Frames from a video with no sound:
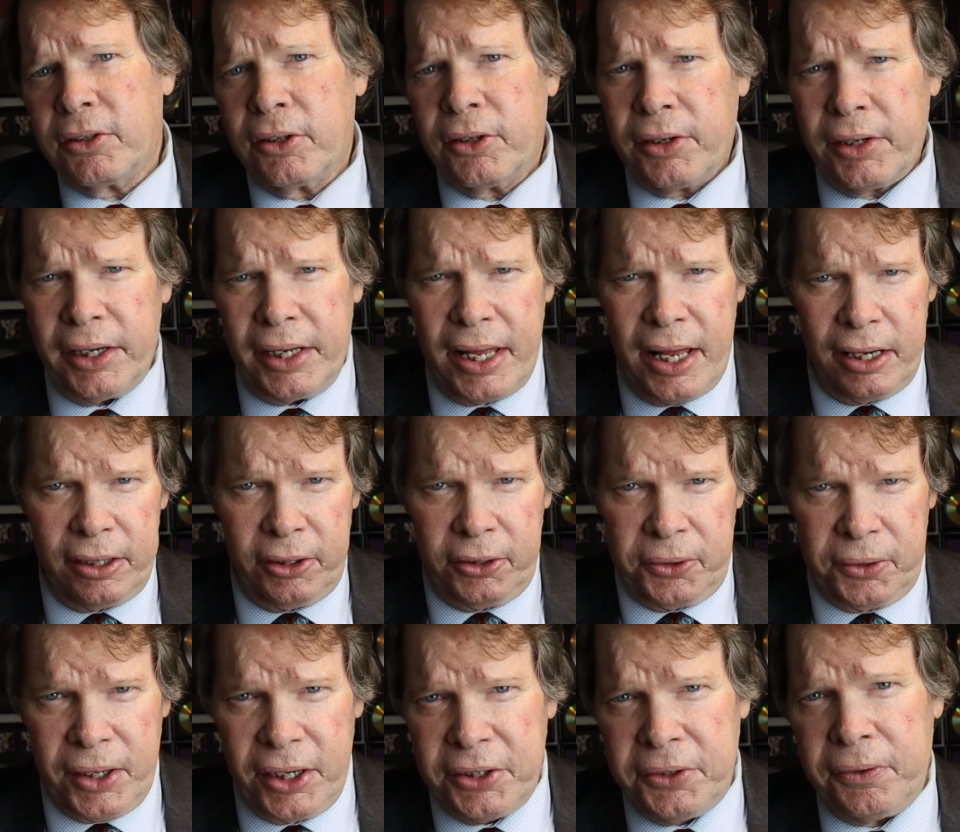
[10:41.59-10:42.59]
learning how to
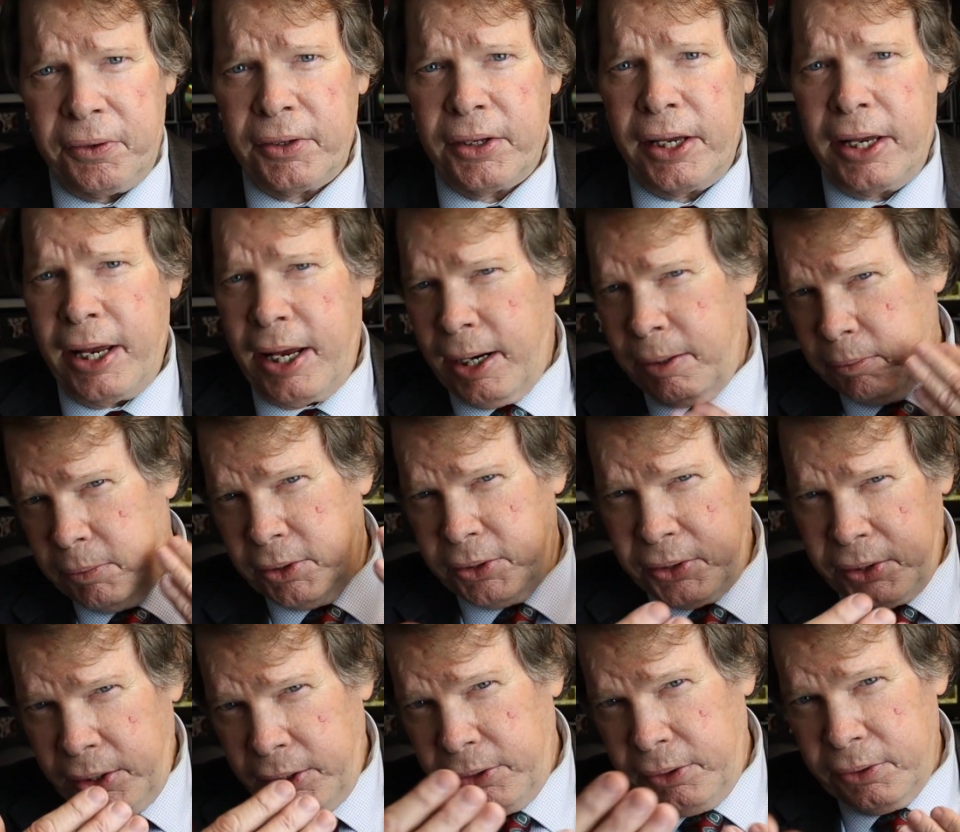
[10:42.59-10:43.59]
dress for the camera,
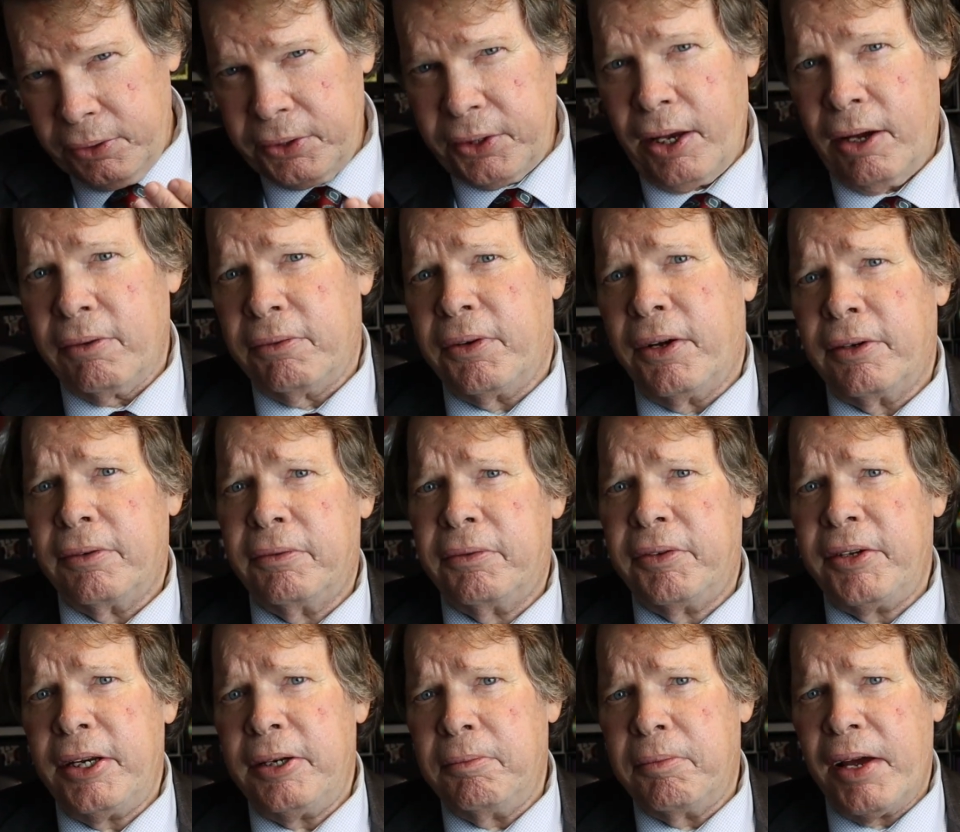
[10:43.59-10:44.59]
seeing yourself on
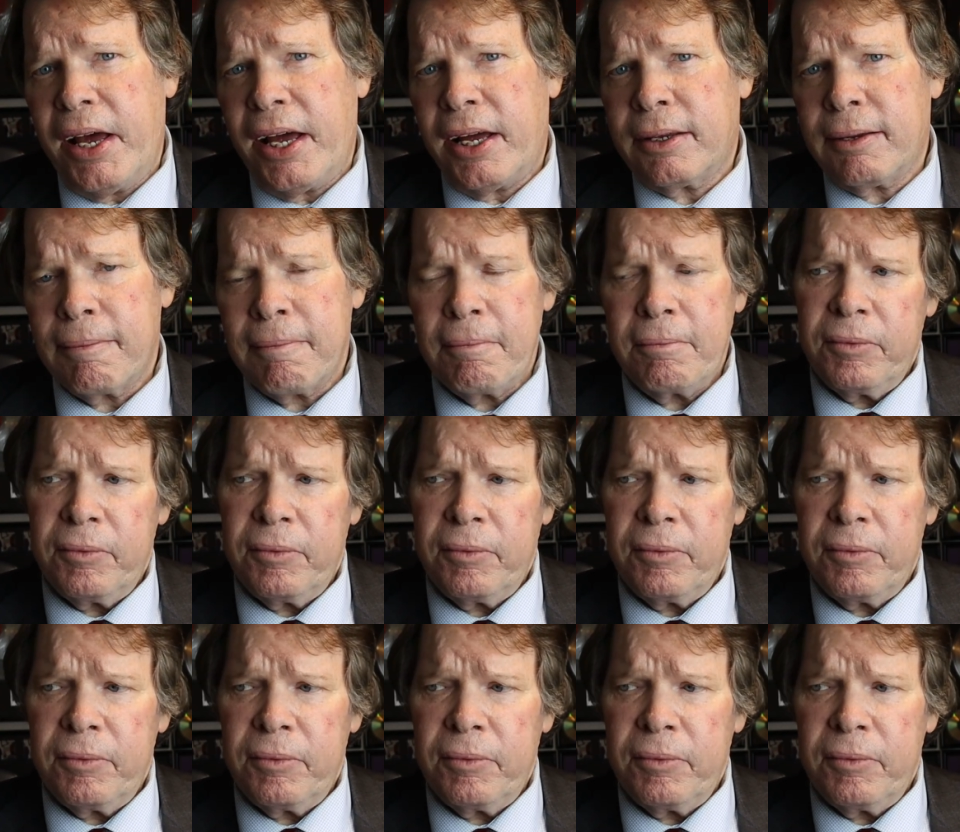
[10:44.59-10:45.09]
feedback,